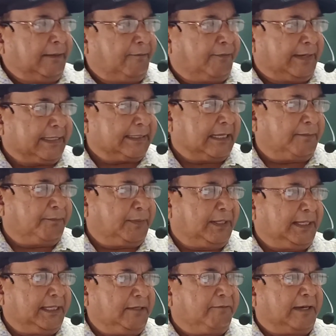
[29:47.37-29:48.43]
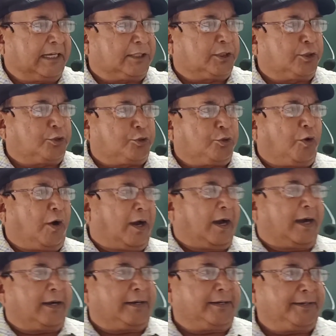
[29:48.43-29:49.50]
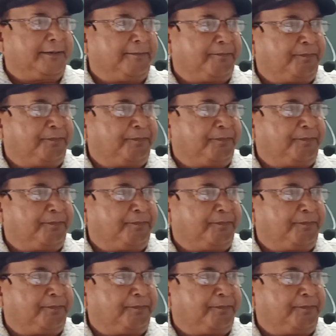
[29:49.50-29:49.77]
For example, he works so hard